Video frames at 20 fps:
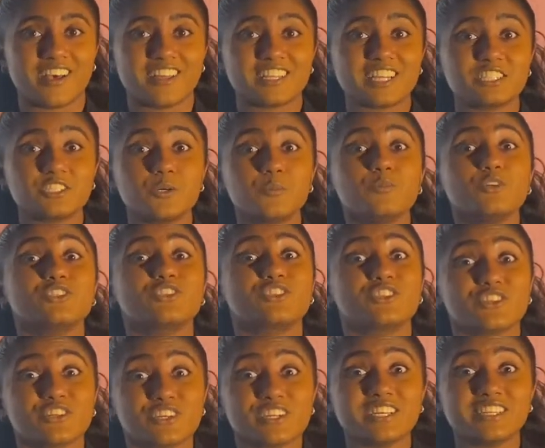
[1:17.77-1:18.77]
That's almost
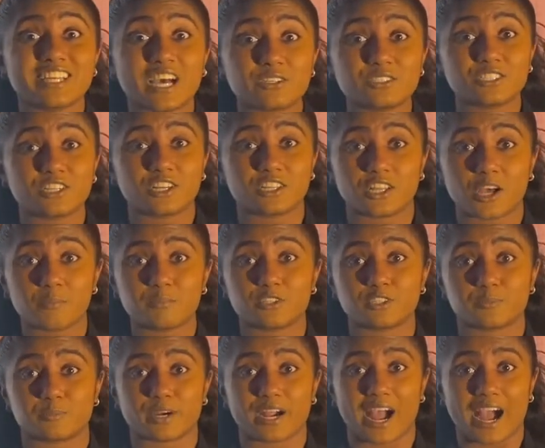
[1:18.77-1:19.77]
30,000
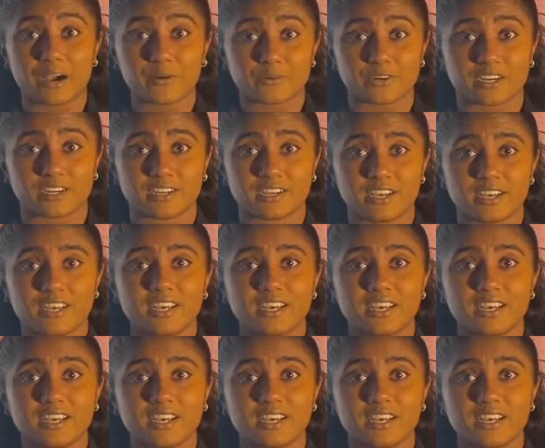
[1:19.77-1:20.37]
kilometers per hour.